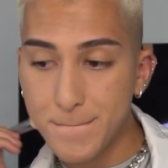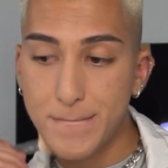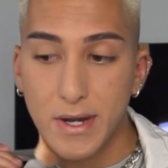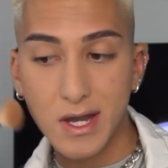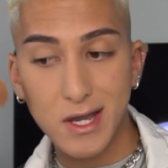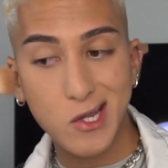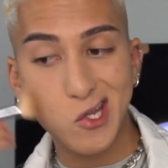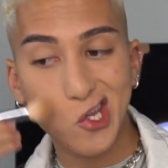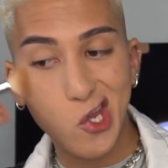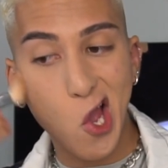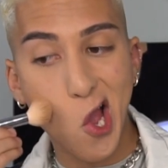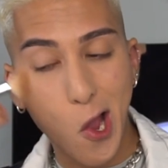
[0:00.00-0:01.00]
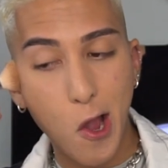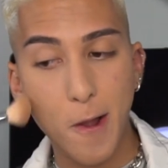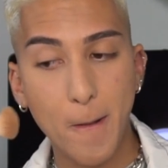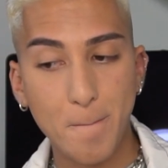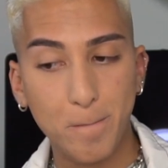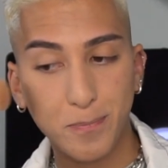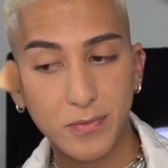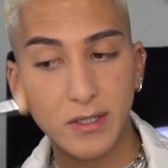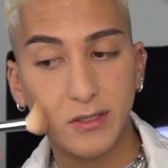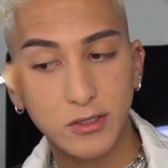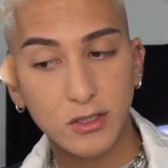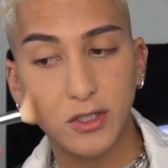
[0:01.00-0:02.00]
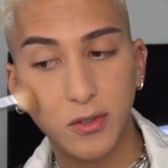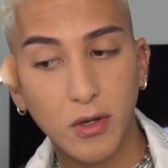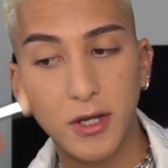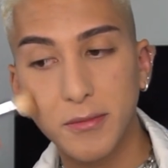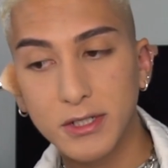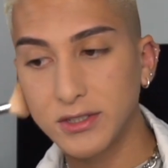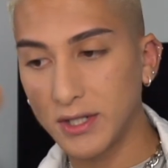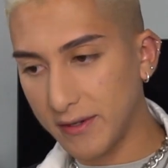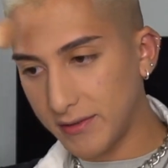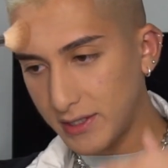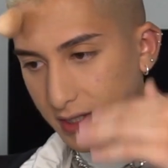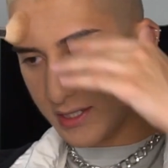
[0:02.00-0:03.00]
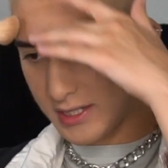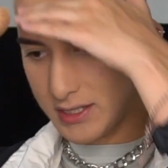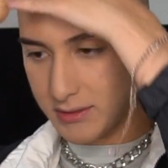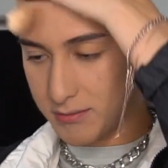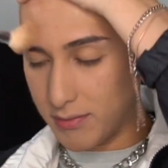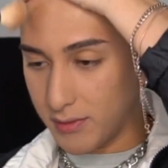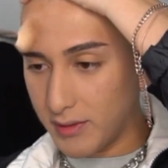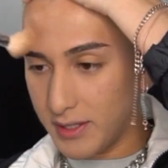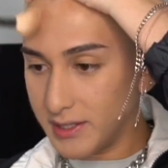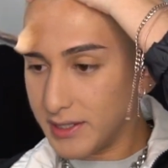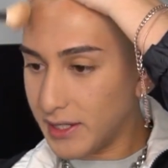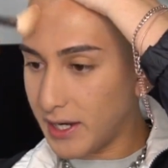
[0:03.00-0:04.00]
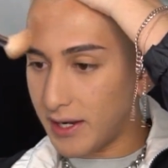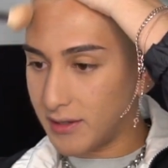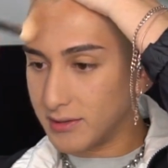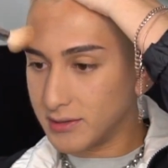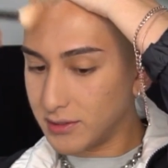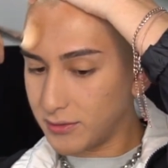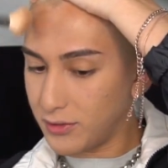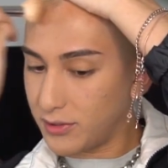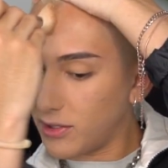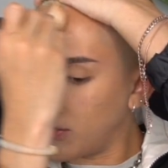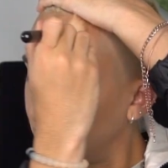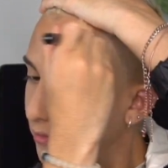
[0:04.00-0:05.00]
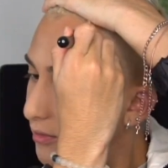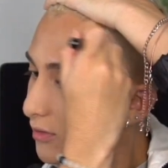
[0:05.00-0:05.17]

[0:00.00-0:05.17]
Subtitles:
But yeah, so you're just gonna want to make sure everything is blended out so you don't